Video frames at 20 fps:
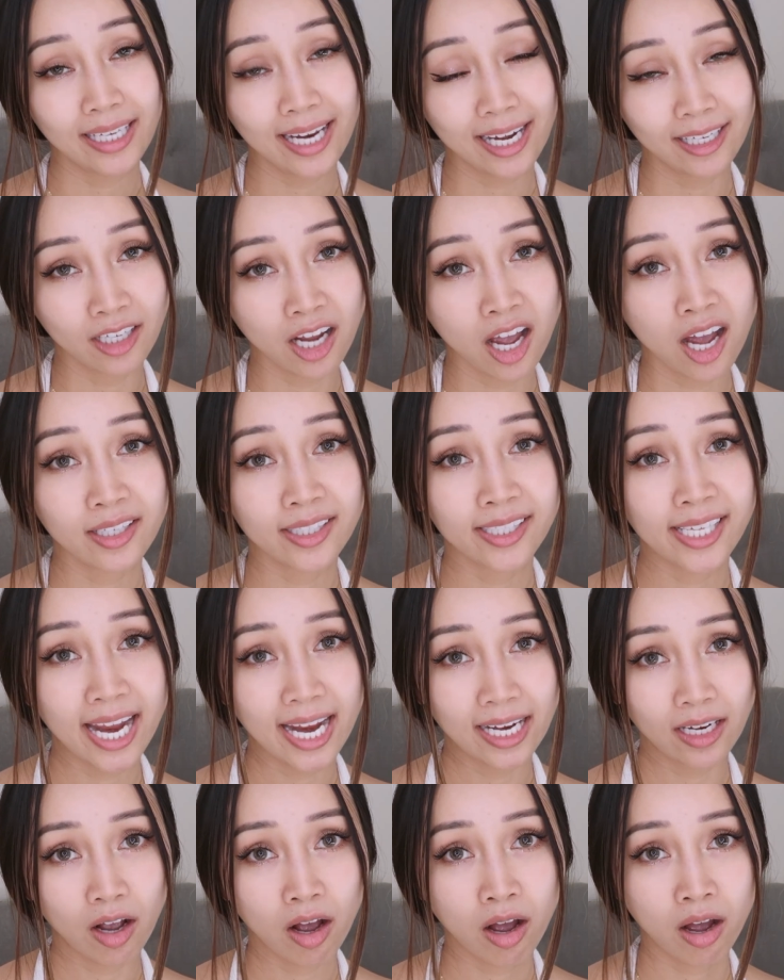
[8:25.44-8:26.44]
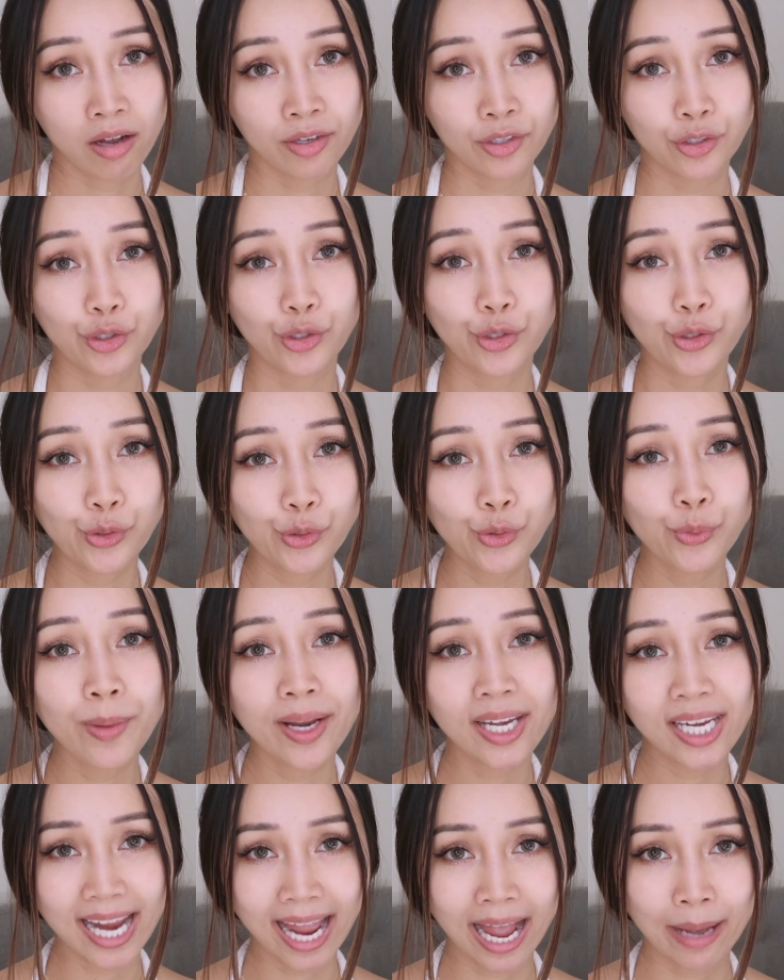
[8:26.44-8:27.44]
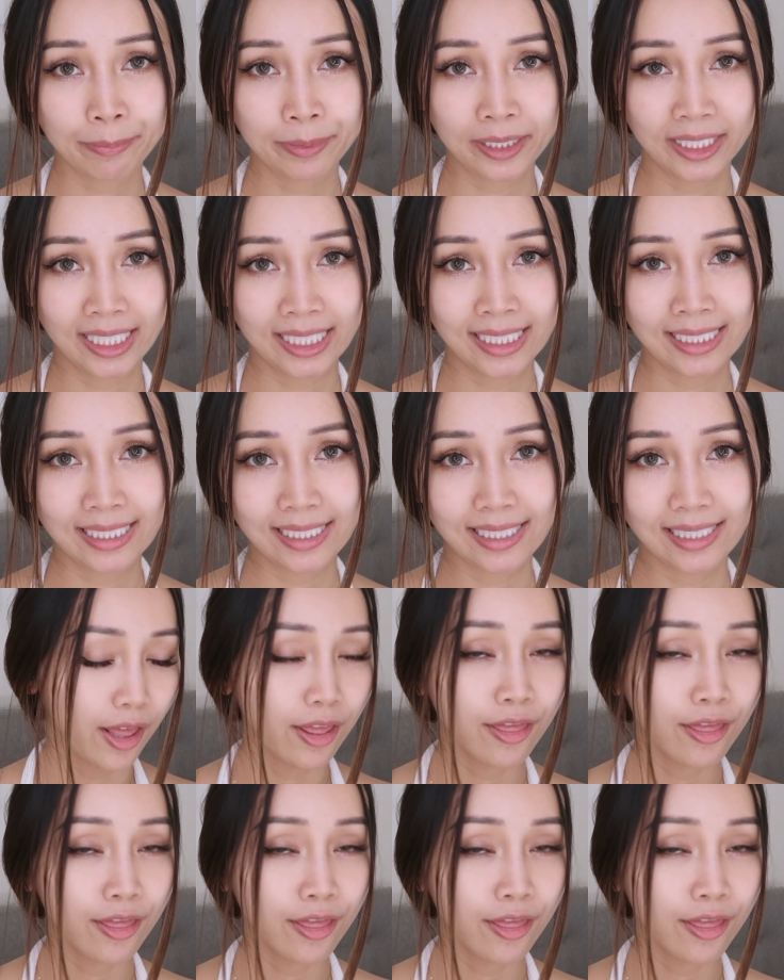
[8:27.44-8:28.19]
cannot take on too many applicants.